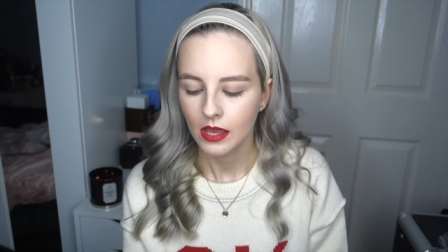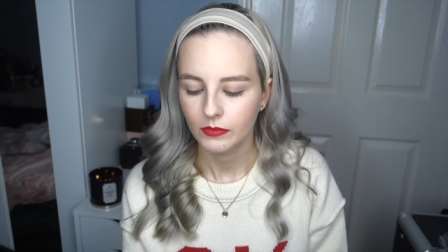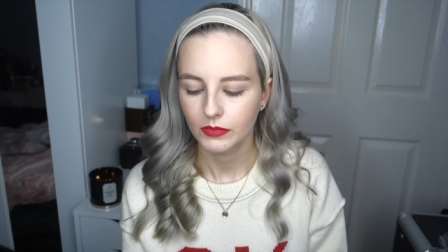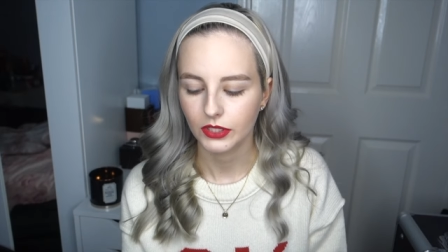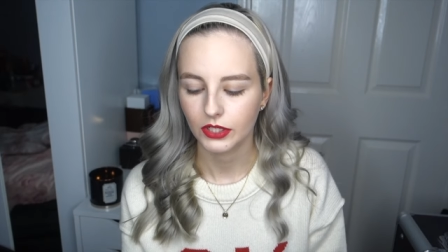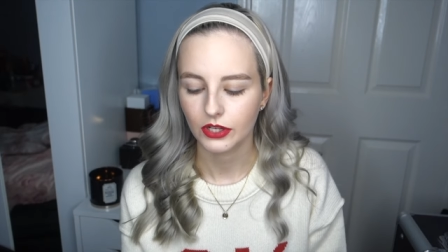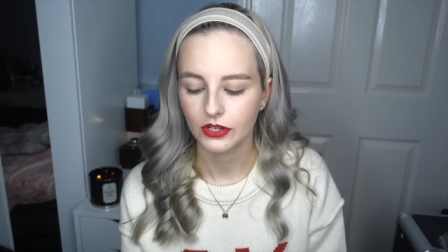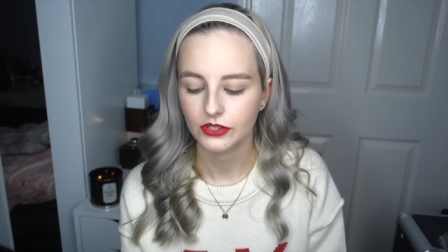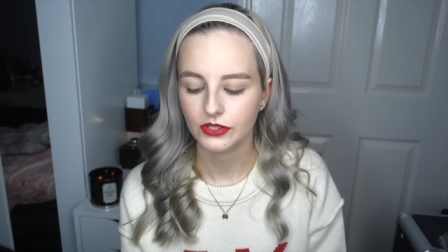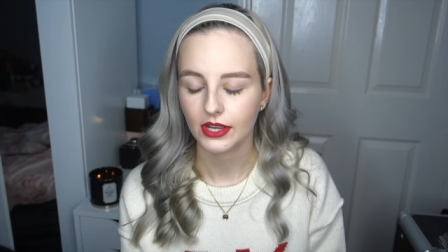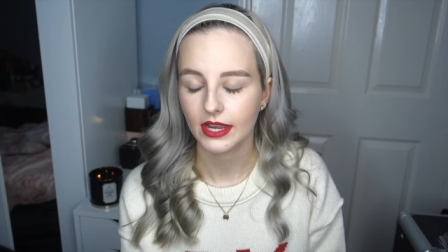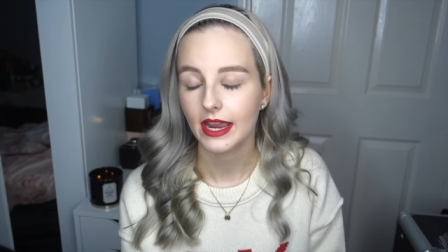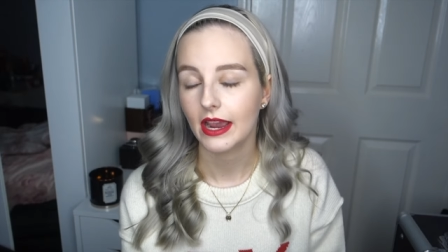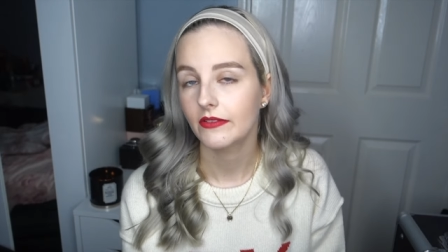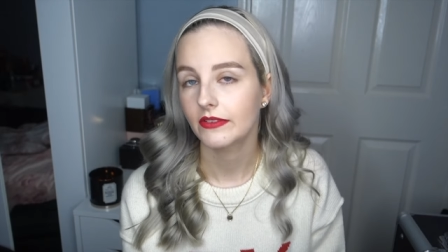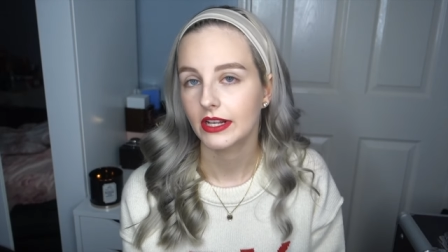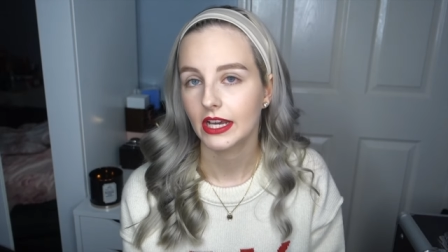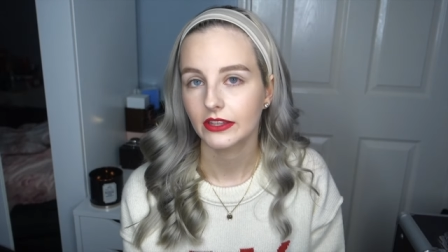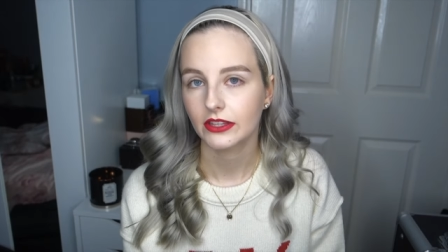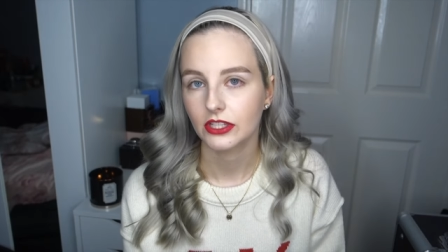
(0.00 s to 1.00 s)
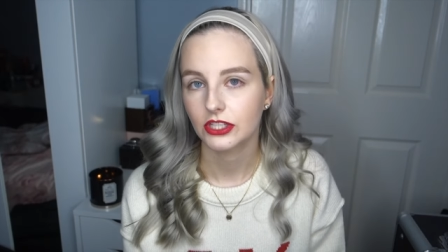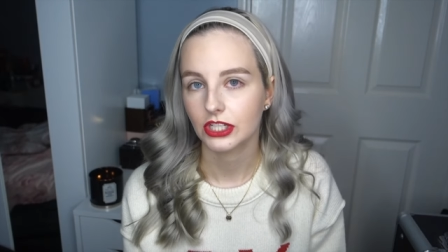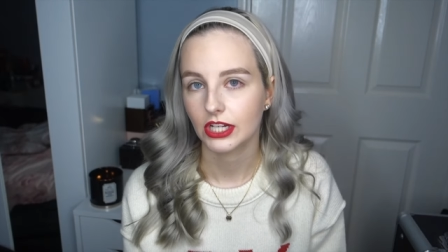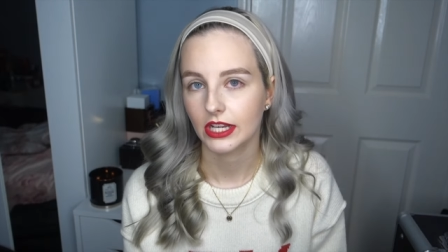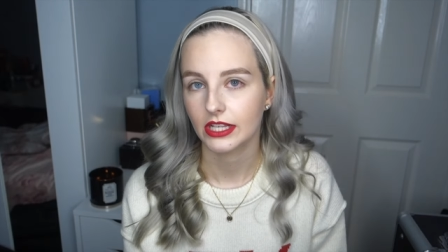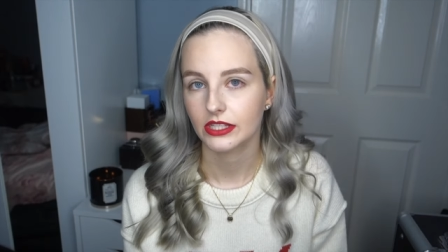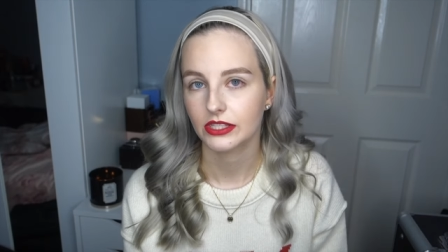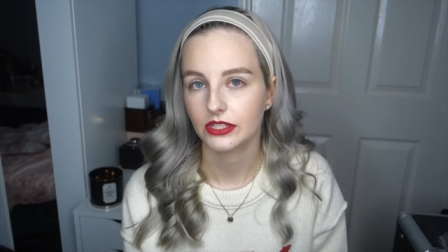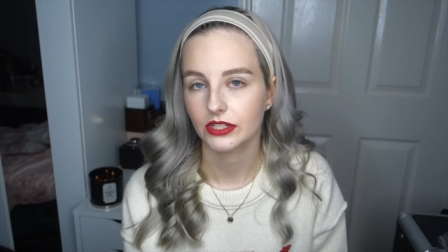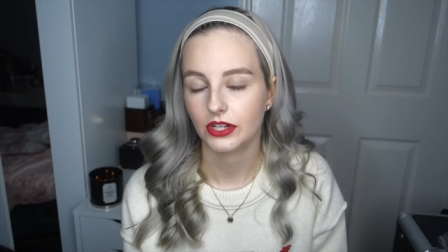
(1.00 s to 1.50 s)
because I haven't had the
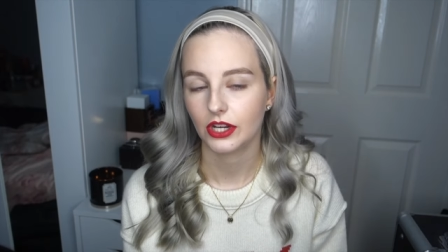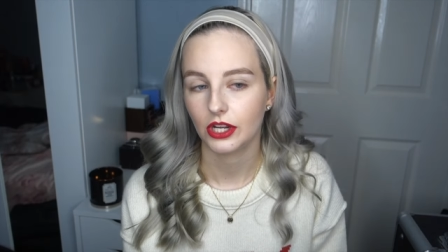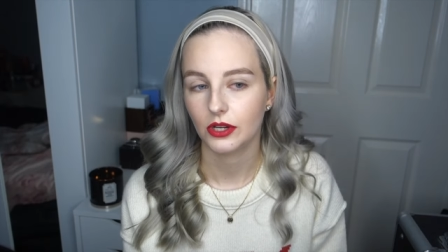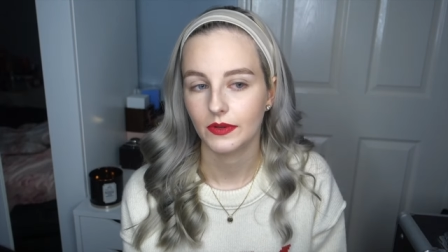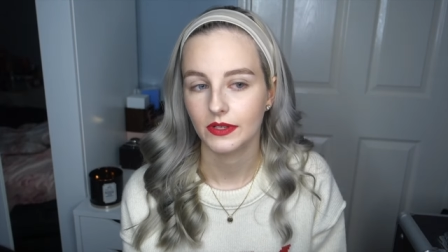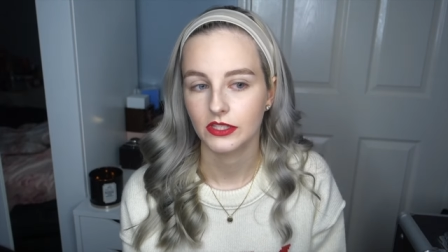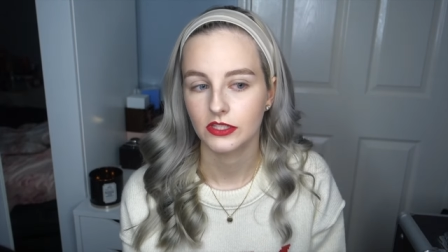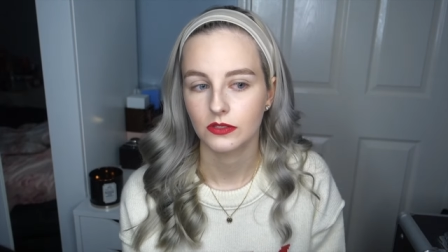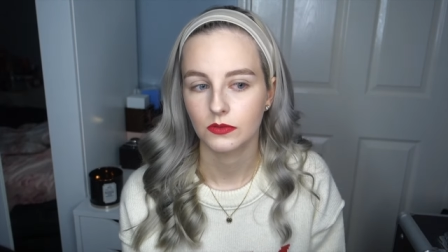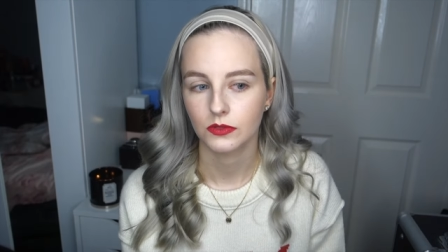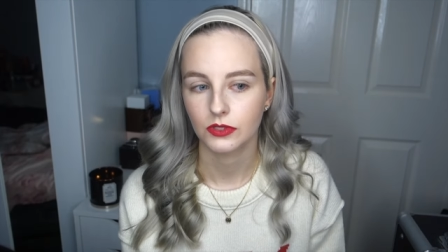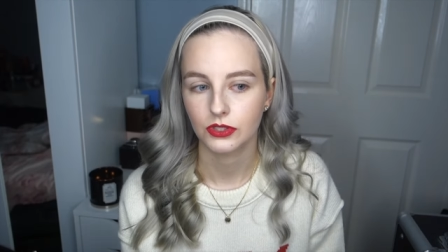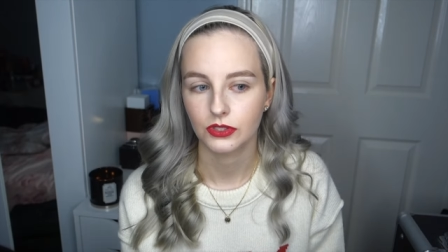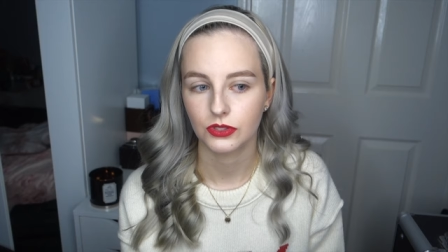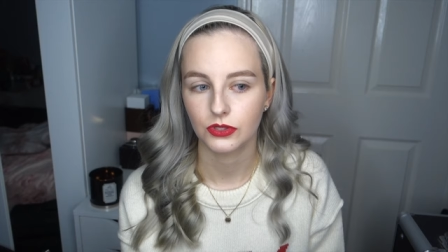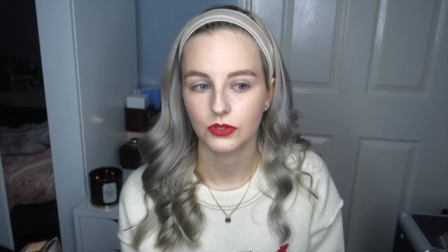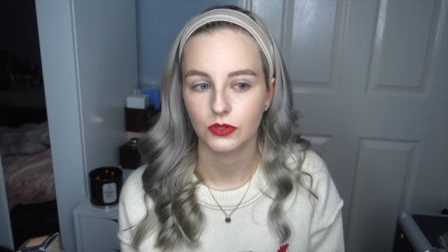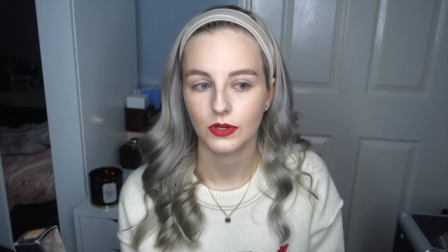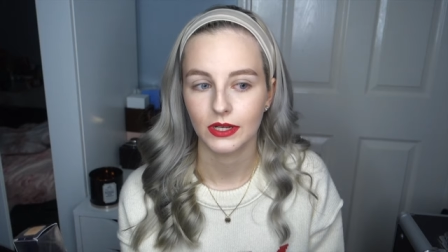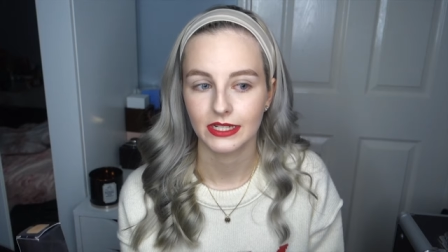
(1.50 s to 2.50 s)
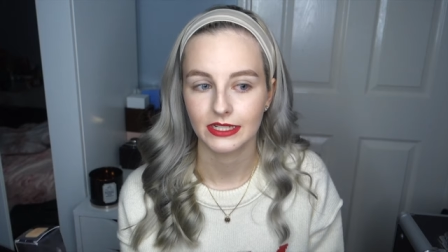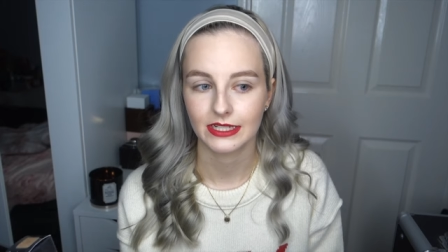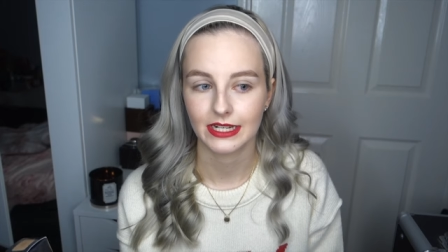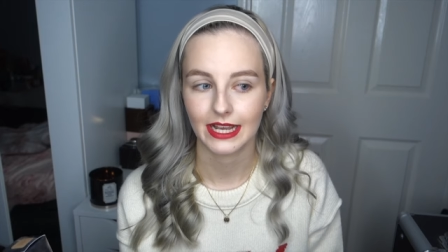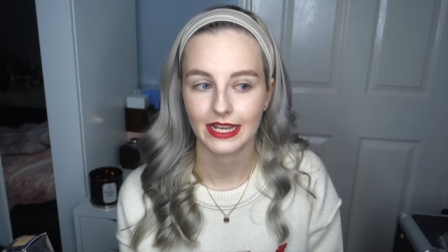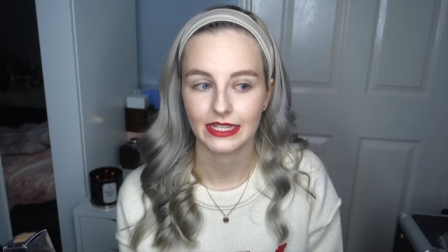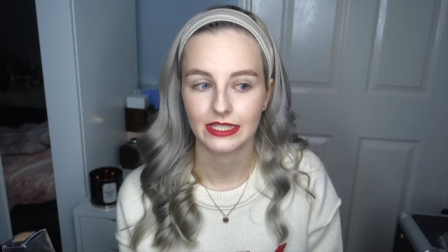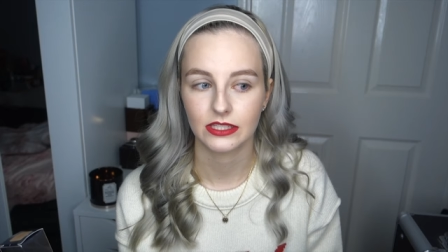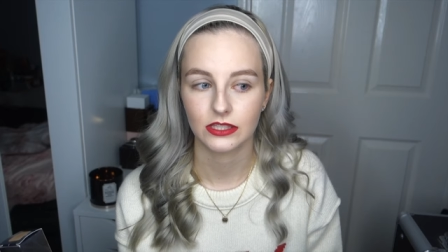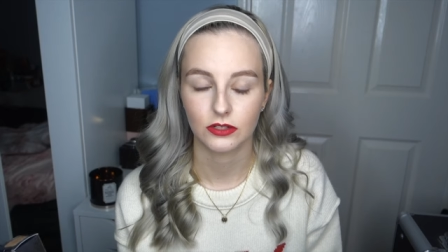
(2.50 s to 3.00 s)
chance to go into a store and
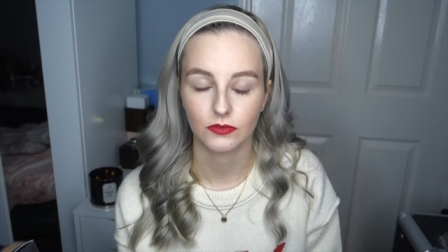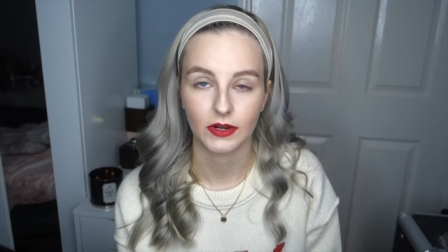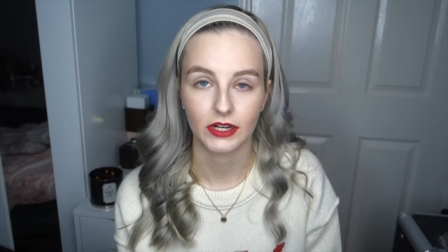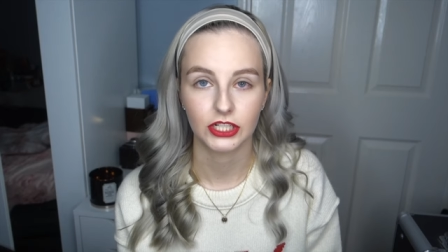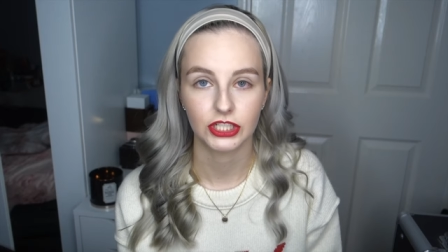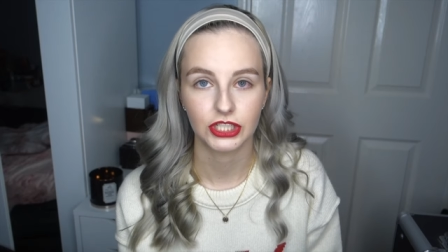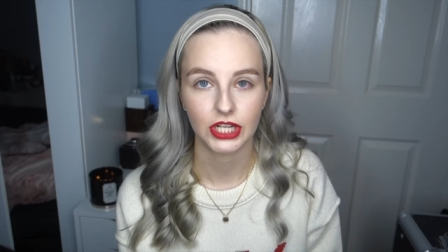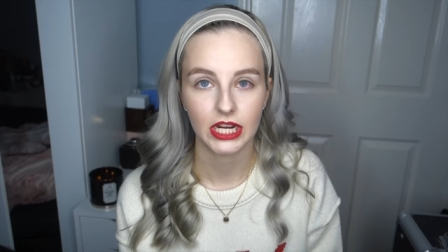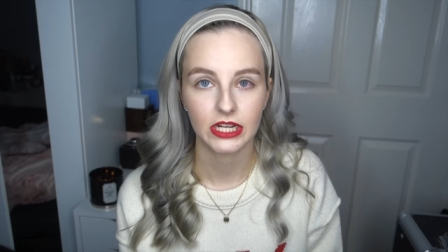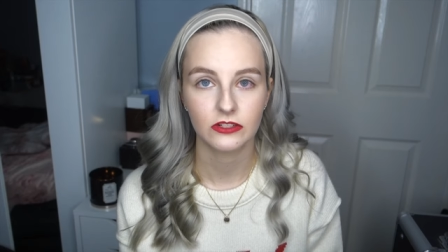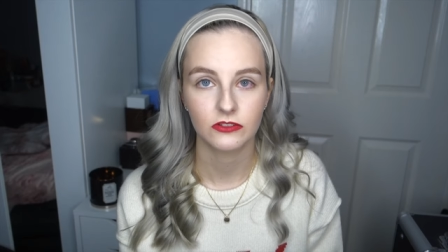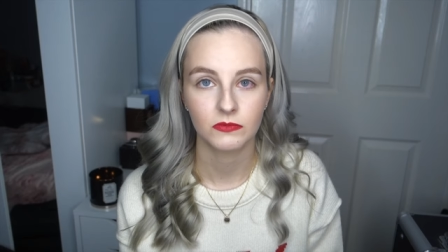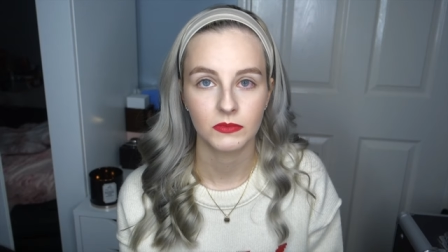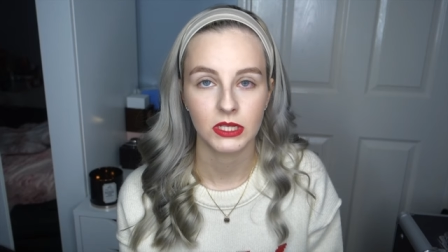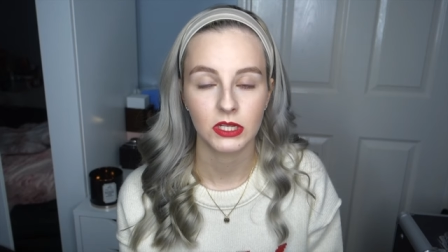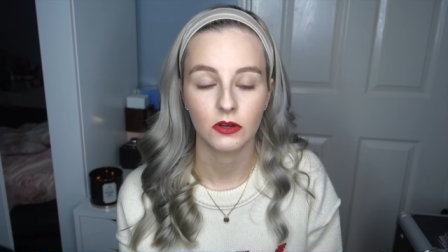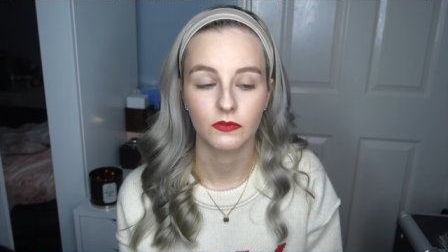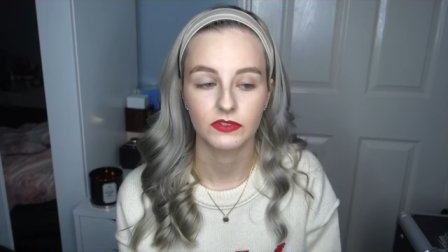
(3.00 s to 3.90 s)
test the right shade for me.